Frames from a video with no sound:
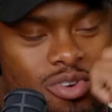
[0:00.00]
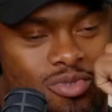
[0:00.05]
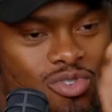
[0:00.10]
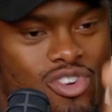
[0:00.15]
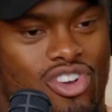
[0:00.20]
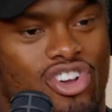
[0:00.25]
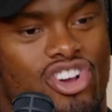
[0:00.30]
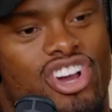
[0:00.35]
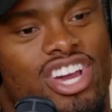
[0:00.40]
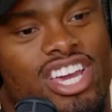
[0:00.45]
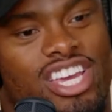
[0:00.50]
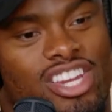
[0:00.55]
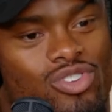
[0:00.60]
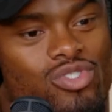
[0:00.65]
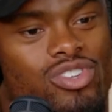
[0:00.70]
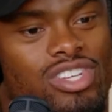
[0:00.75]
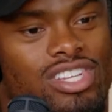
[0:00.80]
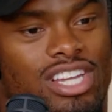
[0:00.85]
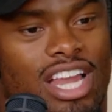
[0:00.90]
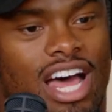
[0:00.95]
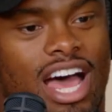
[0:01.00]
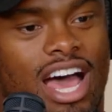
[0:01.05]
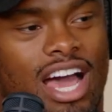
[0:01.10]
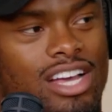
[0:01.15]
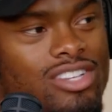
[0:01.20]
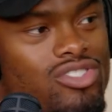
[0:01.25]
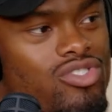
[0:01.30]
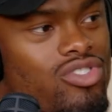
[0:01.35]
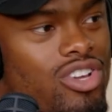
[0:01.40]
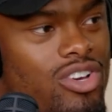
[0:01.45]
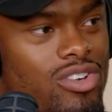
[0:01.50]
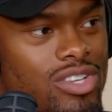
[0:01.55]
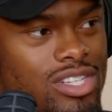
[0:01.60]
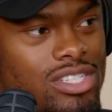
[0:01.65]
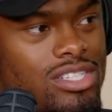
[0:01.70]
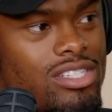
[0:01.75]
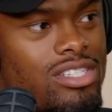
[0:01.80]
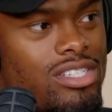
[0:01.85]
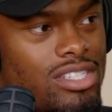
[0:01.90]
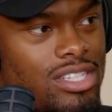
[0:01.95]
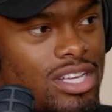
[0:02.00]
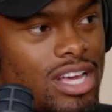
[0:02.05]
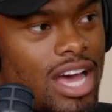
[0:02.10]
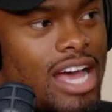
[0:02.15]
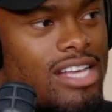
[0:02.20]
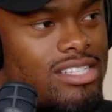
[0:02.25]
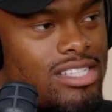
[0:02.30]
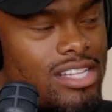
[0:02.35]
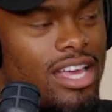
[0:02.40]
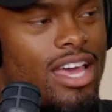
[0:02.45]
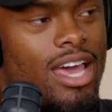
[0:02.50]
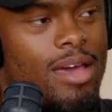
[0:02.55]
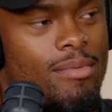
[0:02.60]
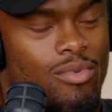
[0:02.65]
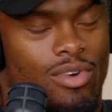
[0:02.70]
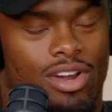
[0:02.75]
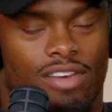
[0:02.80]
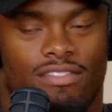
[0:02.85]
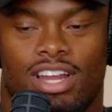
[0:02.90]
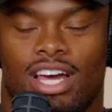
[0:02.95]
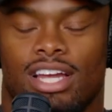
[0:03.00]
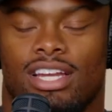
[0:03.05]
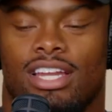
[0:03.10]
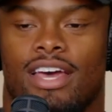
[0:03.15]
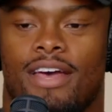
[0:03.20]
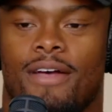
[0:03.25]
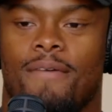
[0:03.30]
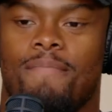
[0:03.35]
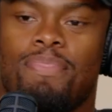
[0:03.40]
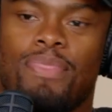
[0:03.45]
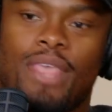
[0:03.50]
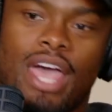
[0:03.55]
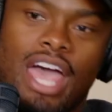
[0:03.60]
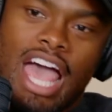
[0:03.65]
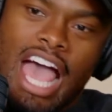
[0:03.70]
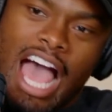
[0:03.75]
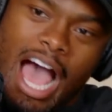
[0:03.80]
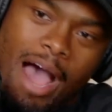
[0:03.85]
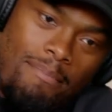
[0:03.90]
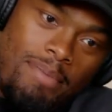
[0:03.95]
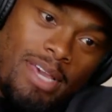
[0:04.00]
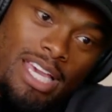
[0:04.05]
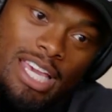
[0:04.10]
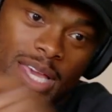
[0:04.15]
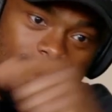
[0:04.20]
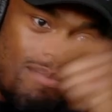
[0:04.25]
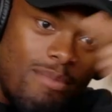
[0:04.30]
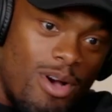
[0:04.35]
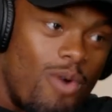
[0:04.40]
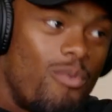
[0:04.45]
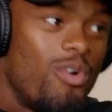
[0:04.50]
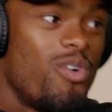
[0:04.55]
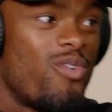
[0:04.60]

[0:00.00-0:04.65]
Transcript: He run. He do the slide because you know it's ice the game or whatever like that. Yeah. I pick him up.